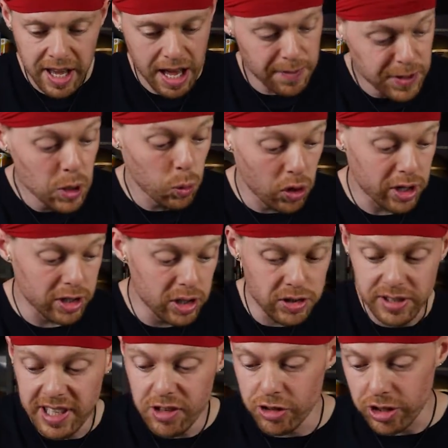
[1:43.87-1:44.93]
If you want a
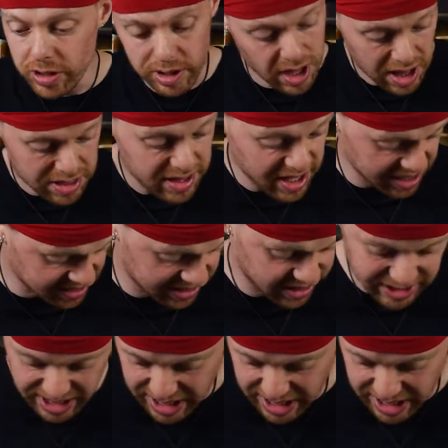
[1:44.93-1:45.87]
good t-shirt, this